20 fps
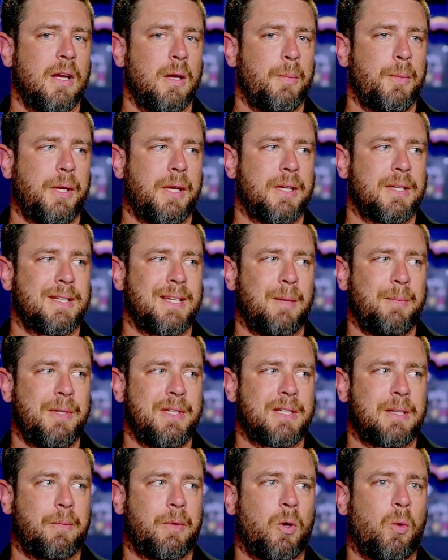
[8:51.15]
because that
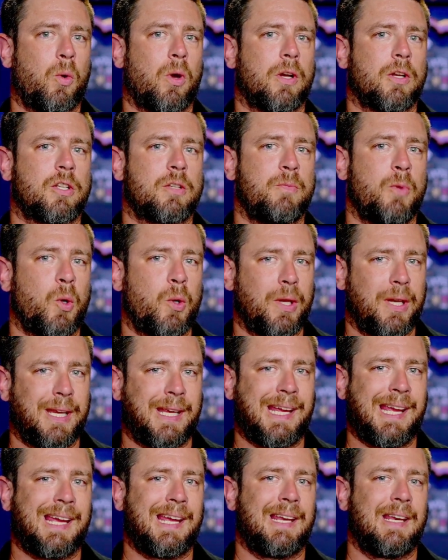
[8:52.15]
means I'm going to want to smoke it
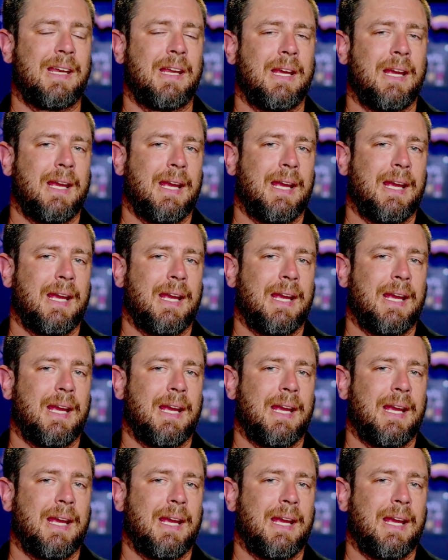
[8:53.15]
again.